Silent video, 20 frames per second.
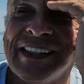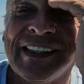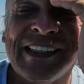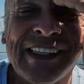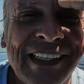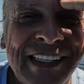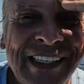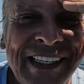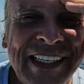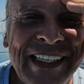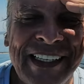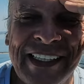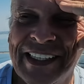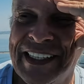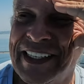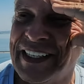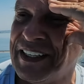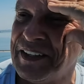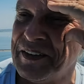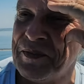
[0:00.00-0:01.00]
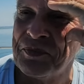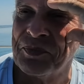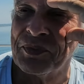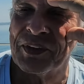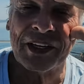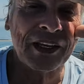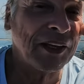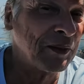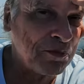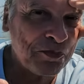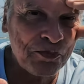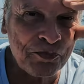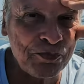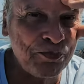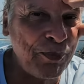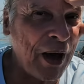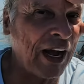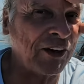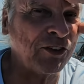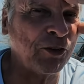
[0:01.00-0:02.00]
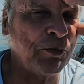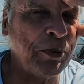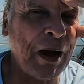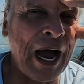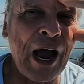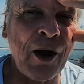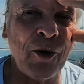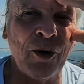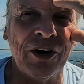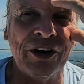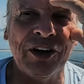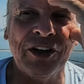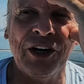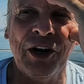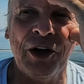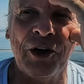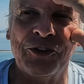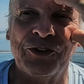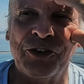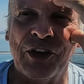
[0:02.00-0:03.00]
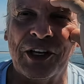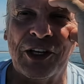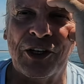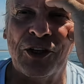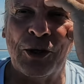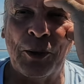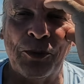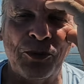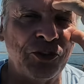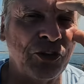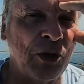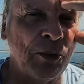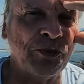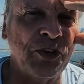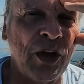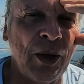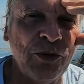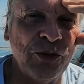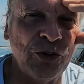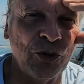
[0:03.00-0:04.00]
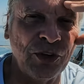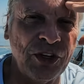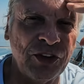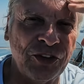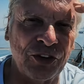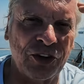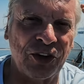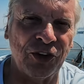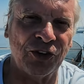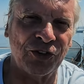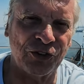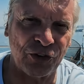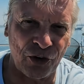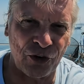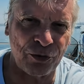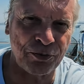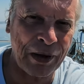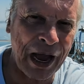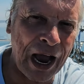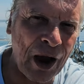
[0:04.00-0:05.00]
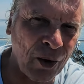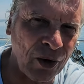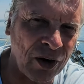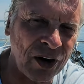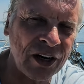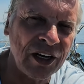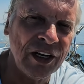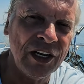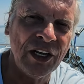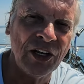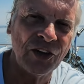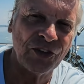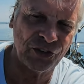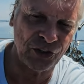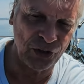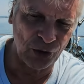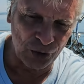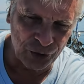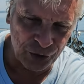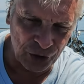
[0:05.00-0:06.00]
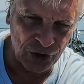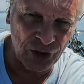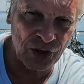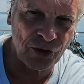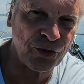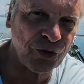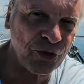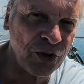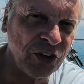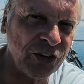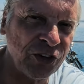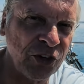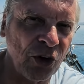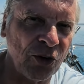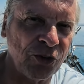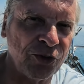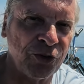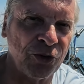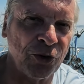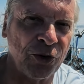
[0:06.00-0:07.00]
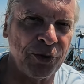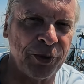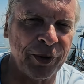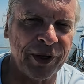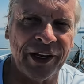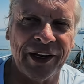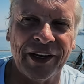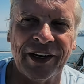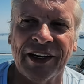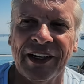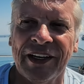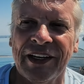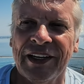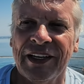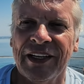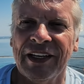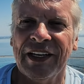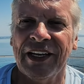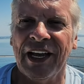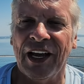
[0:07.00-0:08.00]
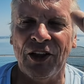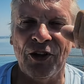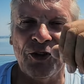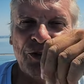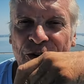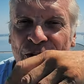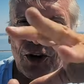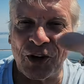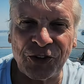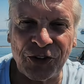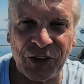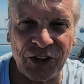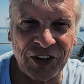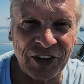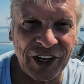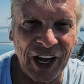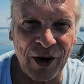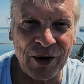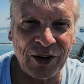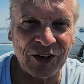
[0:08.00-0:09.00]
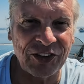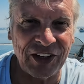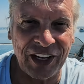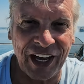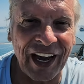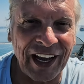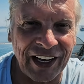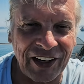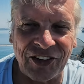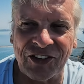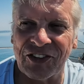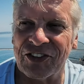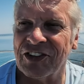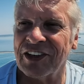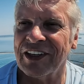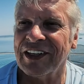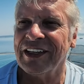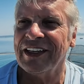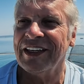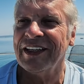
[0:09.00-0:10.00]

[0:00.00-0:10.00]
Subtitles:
Oy. Back to power. You know, it's like sometimes you'll need to conserve power, so you'll turn the fridge off for a bit. And the first thing to go is the ice.